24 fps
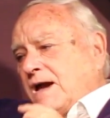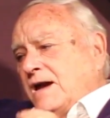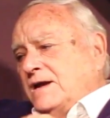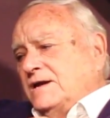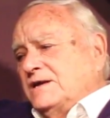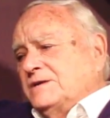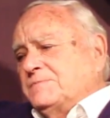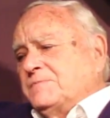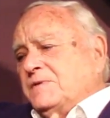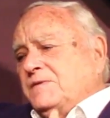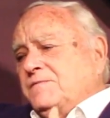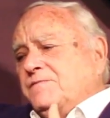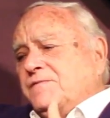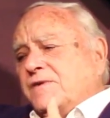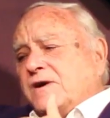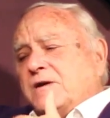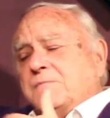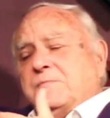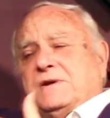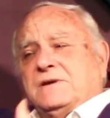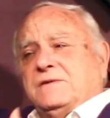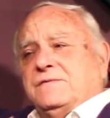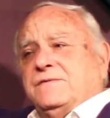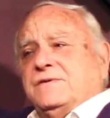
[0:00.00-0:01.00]
it's been very
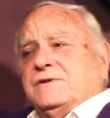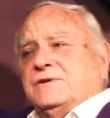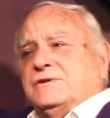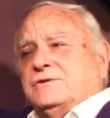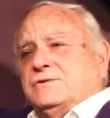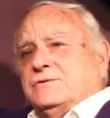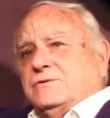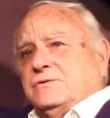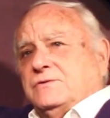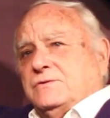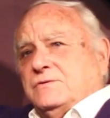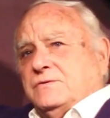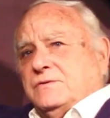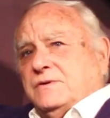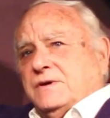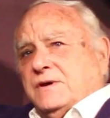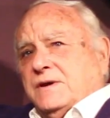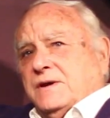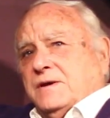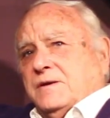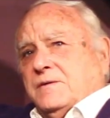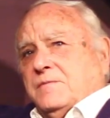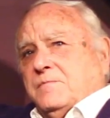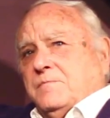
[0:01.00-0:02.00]
beneficial
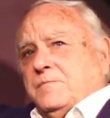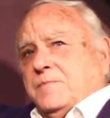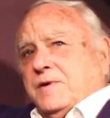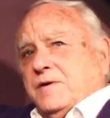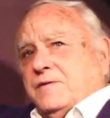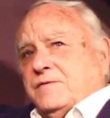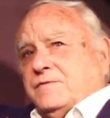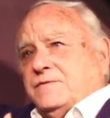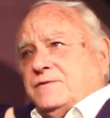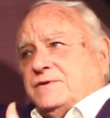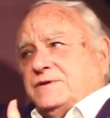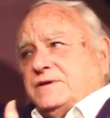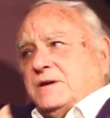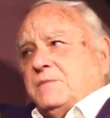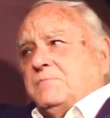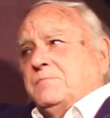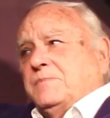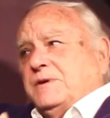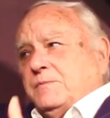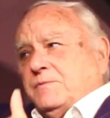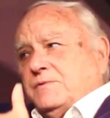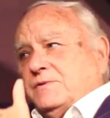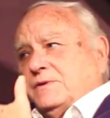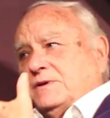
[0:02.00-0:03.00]
both to some
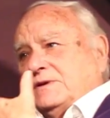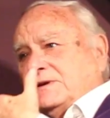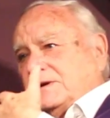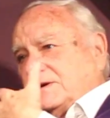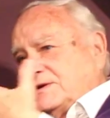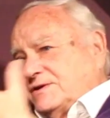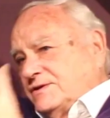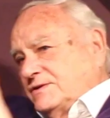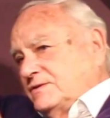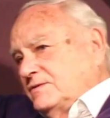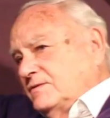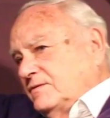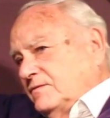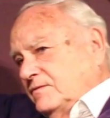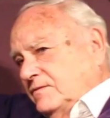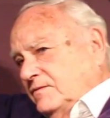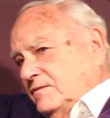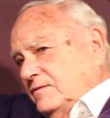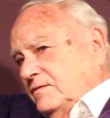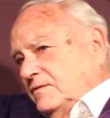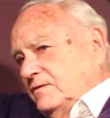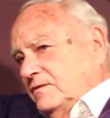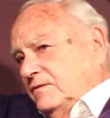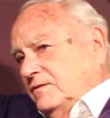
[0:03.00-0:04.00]
people that listen
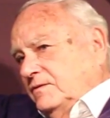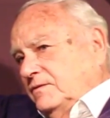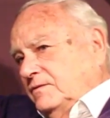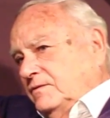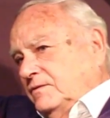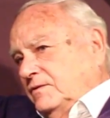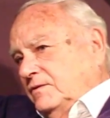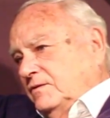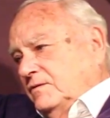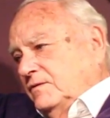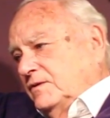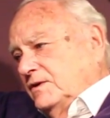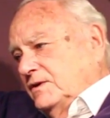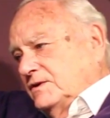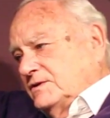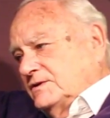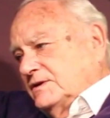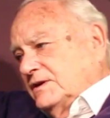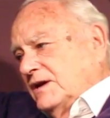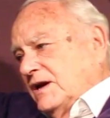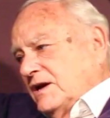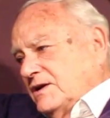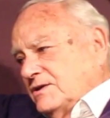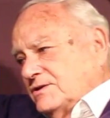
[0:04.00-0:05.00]
to these
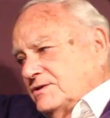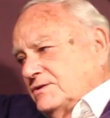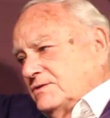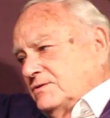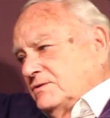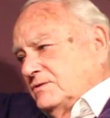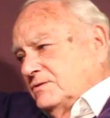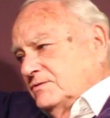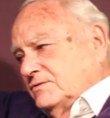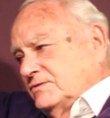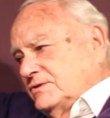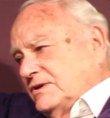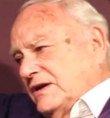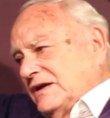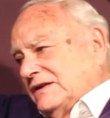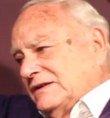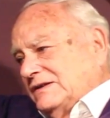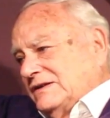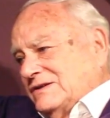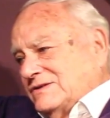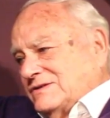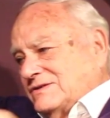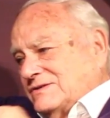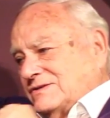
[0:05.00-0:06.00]
occasional
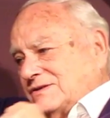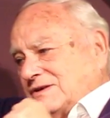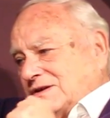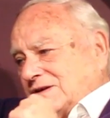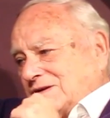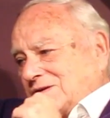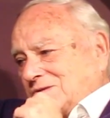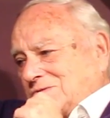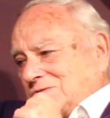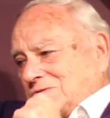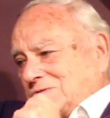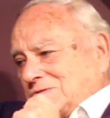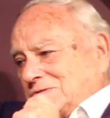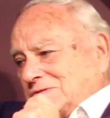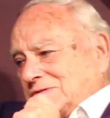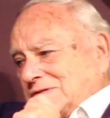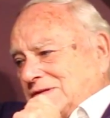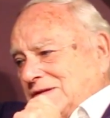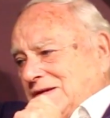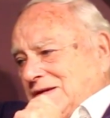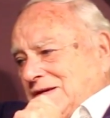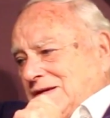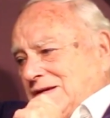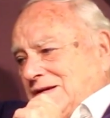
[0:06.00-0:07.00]
channelings, as they're called,
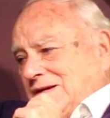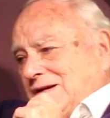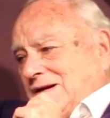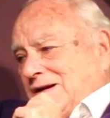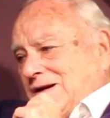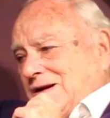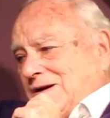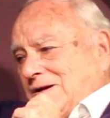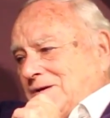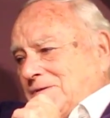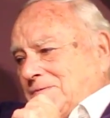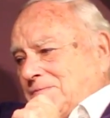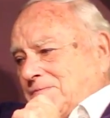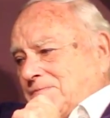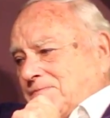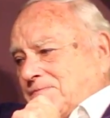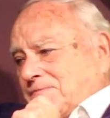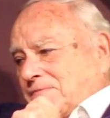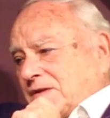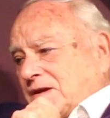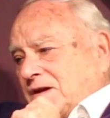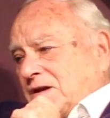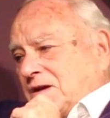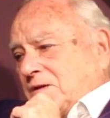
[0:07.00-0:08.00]

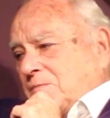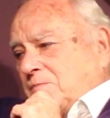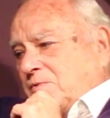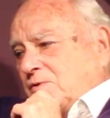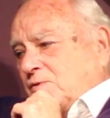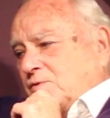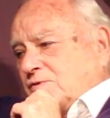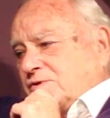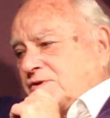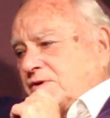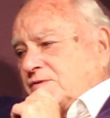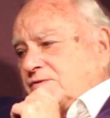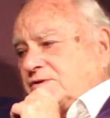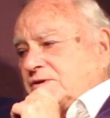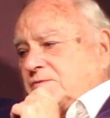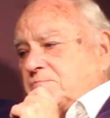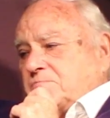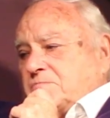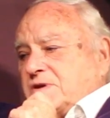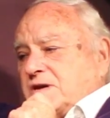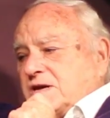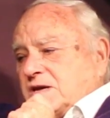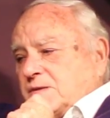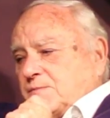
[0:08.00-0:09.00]
but also to
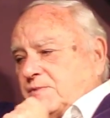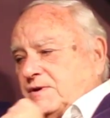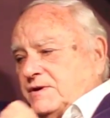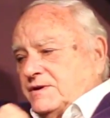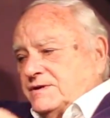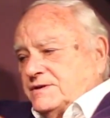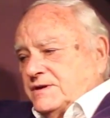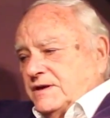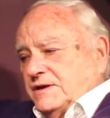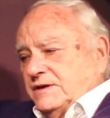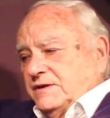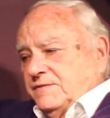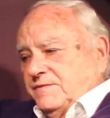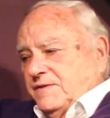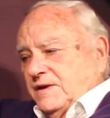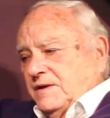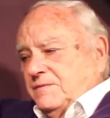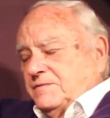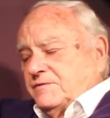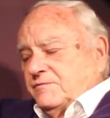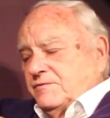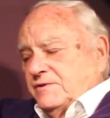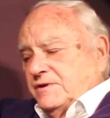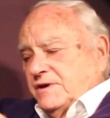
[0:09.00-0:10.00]
me, because I
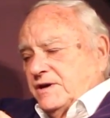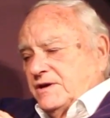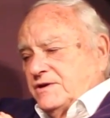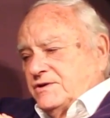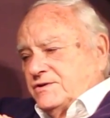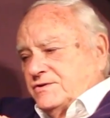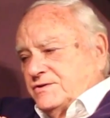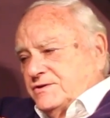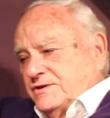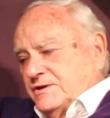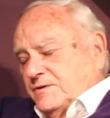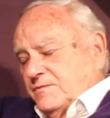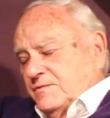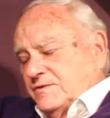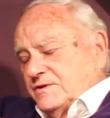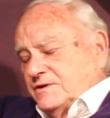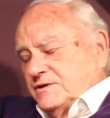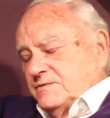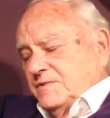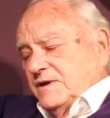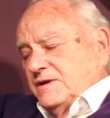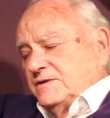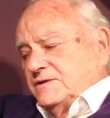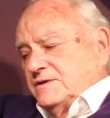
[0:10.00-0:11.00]
developed a relationship with
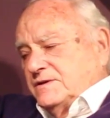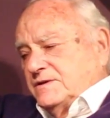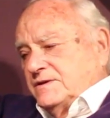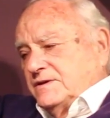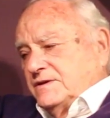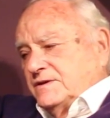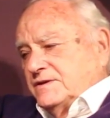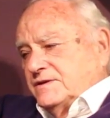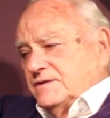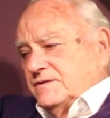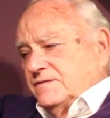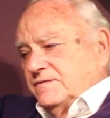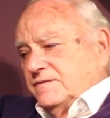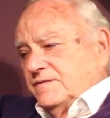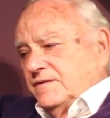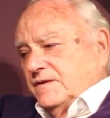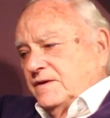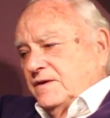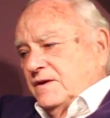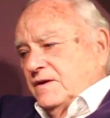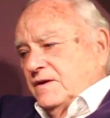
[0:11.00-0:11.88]
some entities of